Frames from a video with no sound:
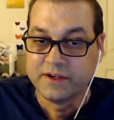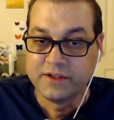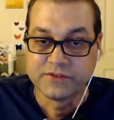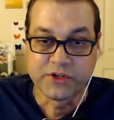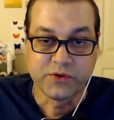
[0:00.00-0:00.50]

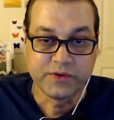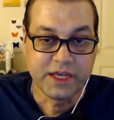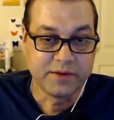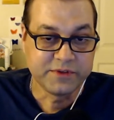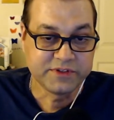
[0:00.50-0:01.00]
So yeah,
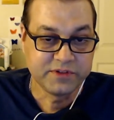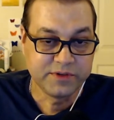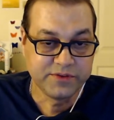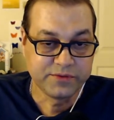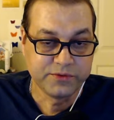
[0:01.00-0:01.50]
I'm just going to
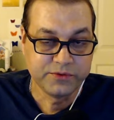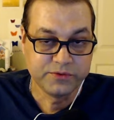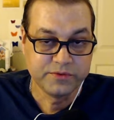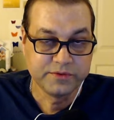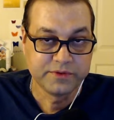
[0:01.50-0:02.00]
run
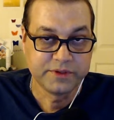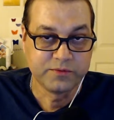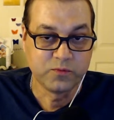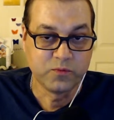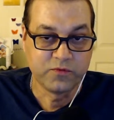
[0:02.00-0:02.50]
through
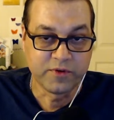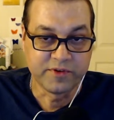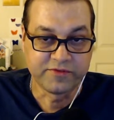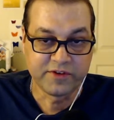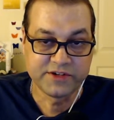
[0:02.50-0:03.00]
from a
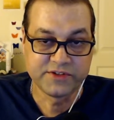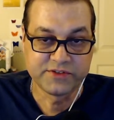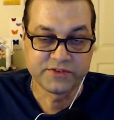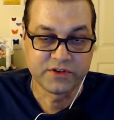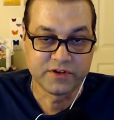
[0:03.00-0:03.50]
fresh
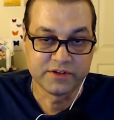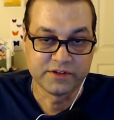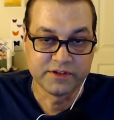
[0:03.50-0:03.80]
install